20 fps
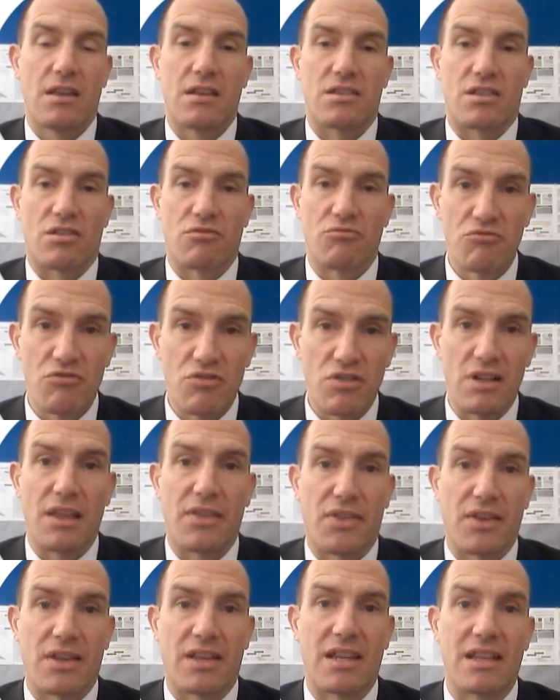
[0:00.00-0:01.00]
So really
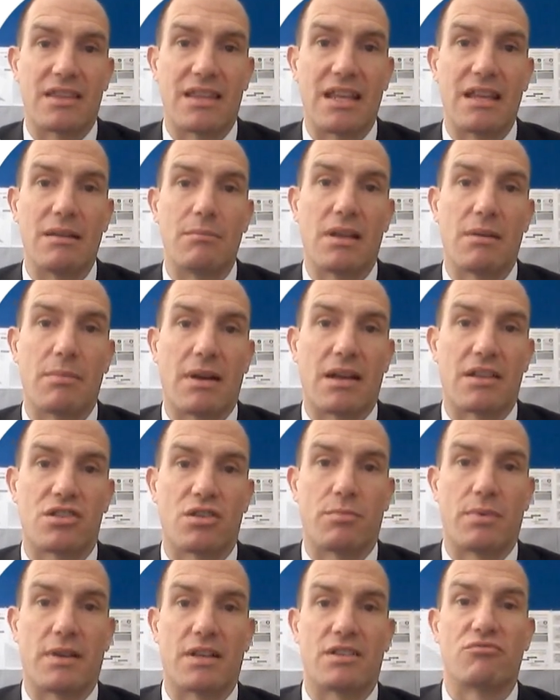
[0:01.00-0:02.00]
thinking deeply about
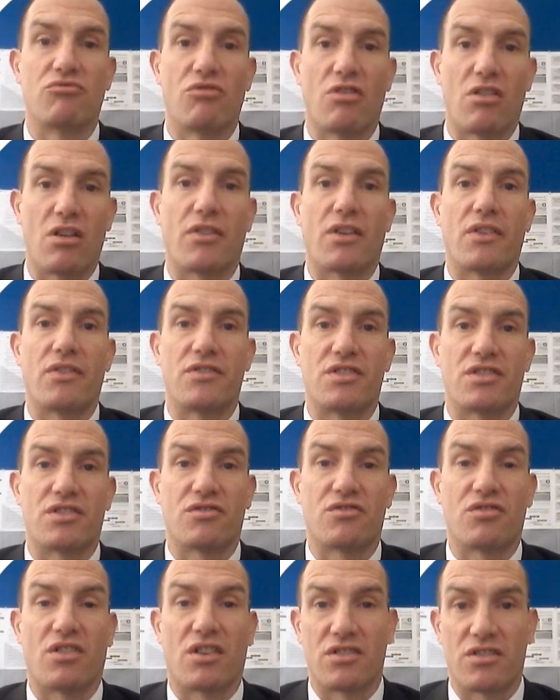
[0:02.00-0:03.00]
topics rather than
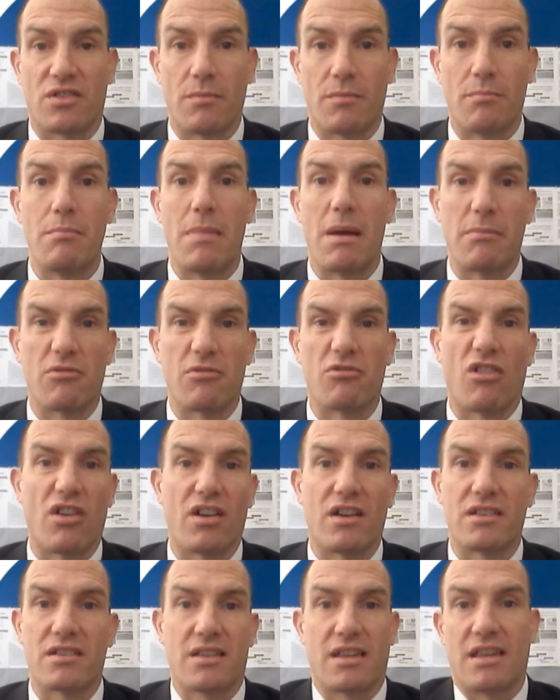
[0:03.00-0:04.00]
just trying to
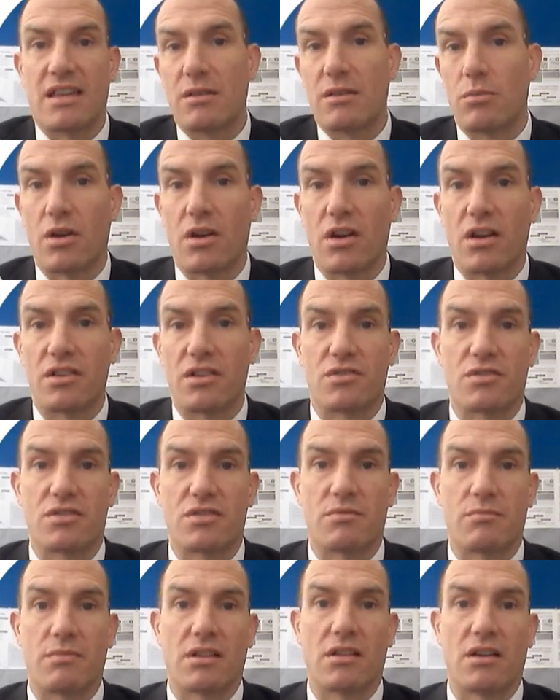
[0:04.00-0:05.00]
memorize keywords or
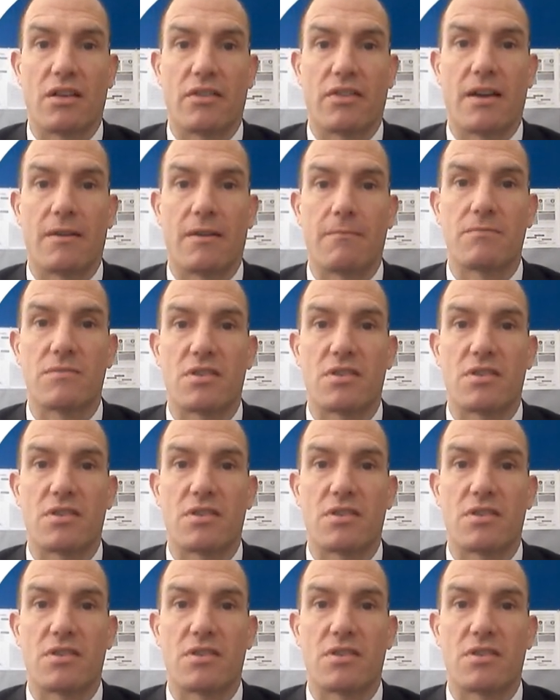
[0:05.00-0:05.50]
something like that.